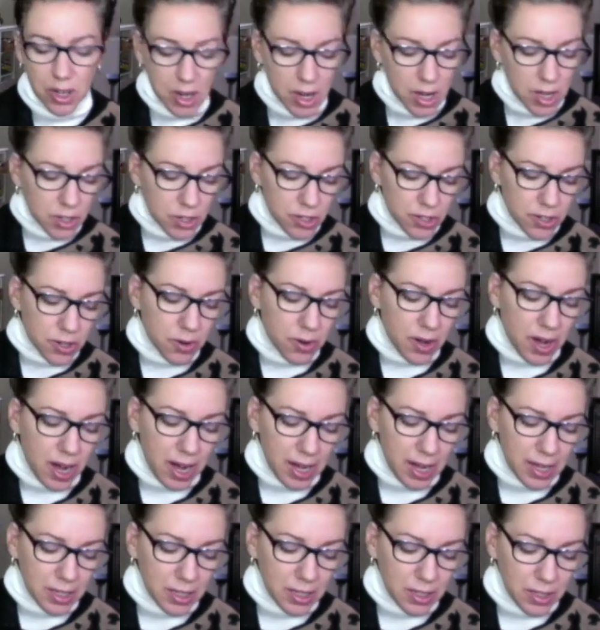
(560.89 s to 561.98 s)
So
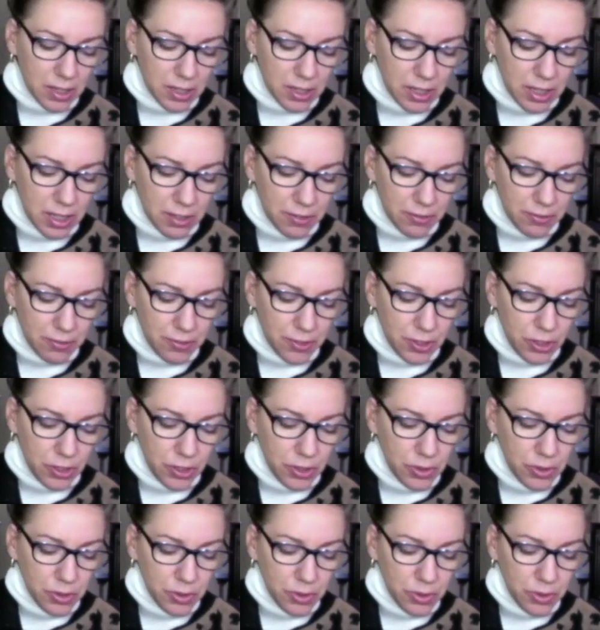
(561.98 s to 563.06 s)
if
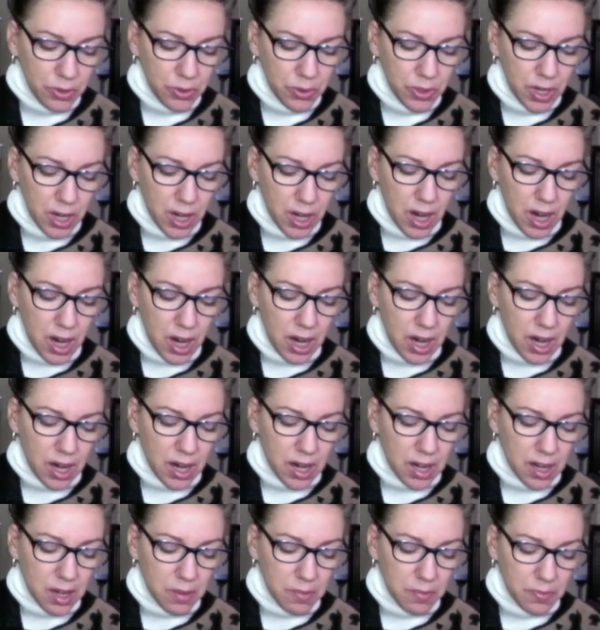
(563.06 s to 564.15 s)
you
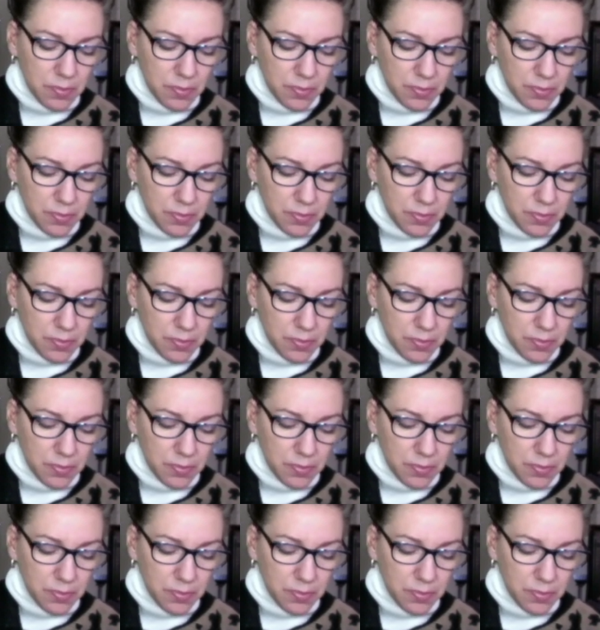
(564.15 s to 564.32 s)
um,